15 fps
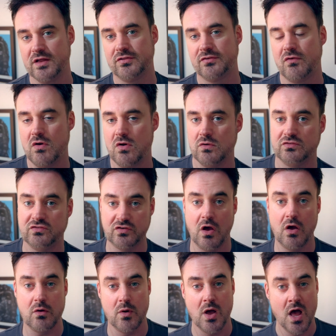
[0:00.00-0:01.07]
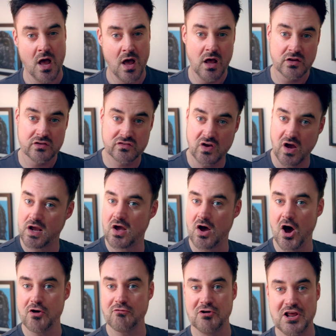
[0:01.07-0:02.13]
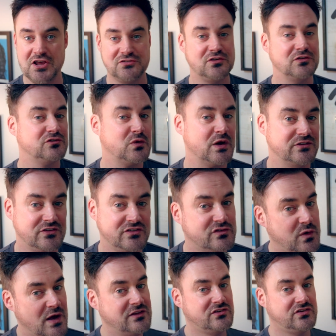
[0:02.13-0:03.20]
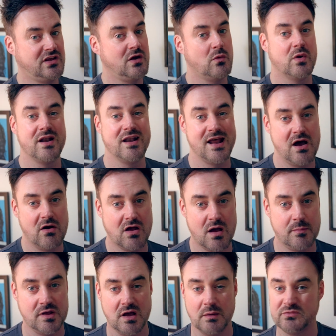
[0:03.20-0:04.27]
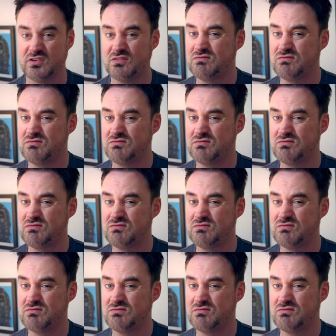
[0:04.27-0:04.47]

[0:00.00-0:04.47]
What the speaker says: through. So, Taycan released in 2020, we're now coming up to